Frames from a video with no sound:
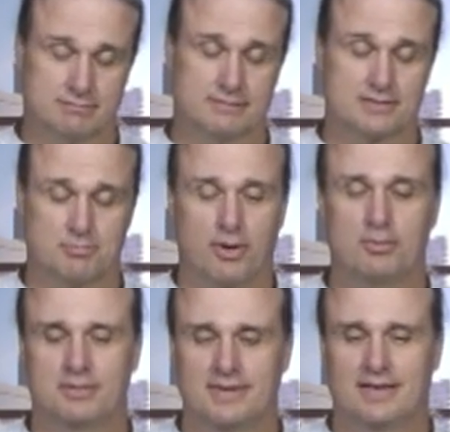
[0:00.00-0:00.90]

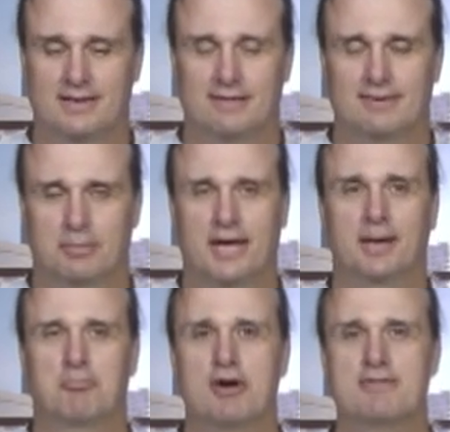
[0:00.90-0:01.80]
Pope, we got to
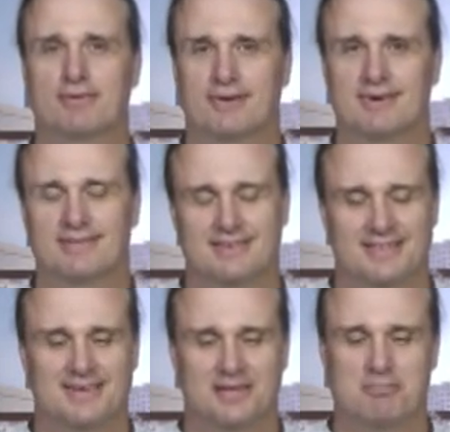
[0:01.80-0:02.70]
pray for
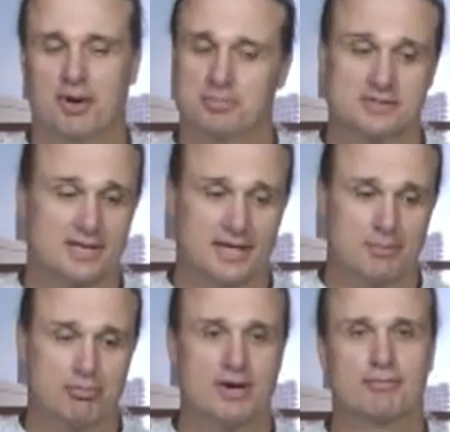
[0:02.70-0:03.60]
the Pope, just like I
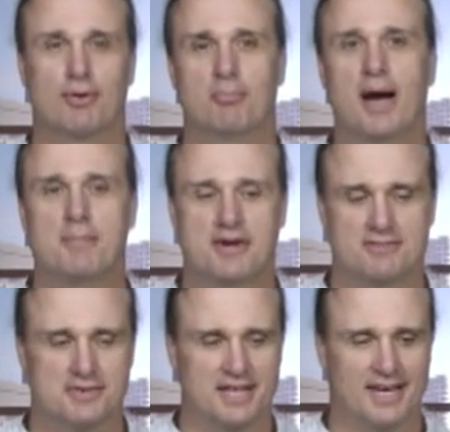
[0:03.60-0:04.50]
pray for Obama
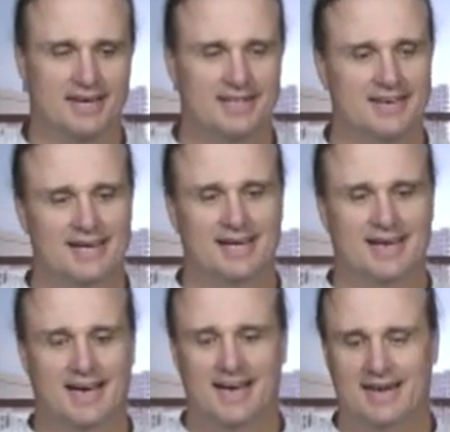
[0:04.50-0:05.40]
every day.
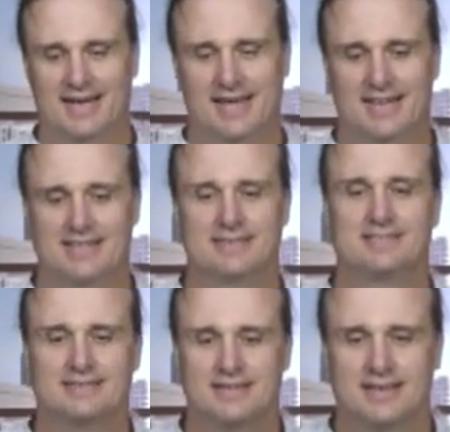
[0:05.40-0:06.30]

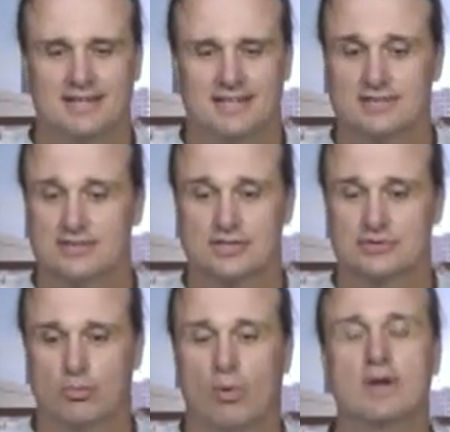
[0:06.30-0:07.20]
And this is just
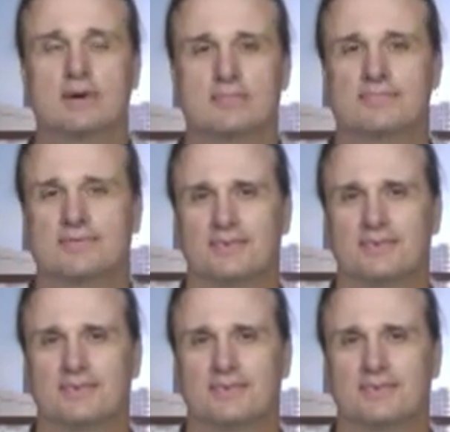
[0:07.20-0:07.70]
one of